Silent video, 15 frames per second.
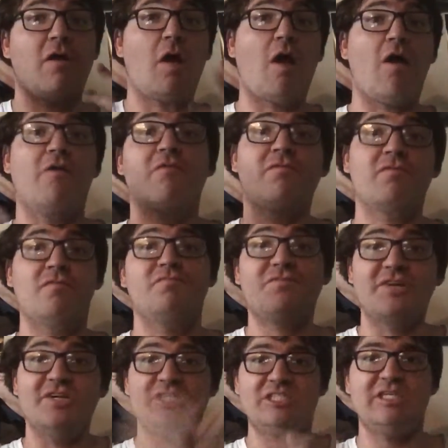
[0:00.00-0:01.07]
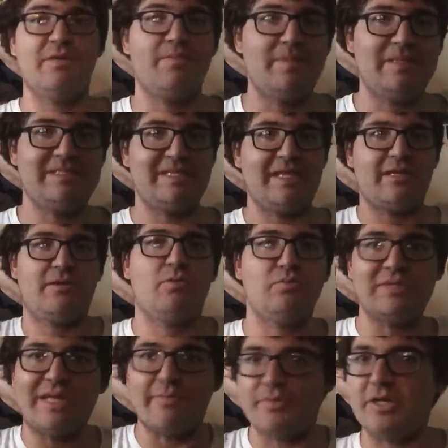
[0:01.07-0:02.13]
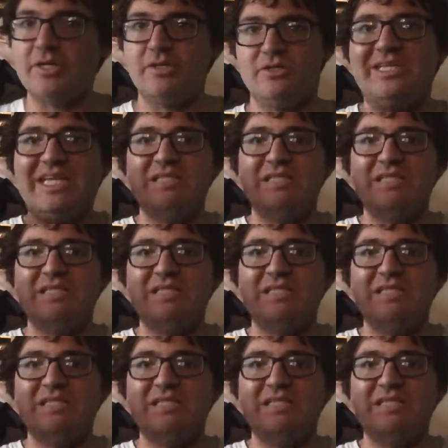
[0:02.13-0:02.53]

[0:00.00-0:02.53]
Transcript: our friendship is like, we're like brothers.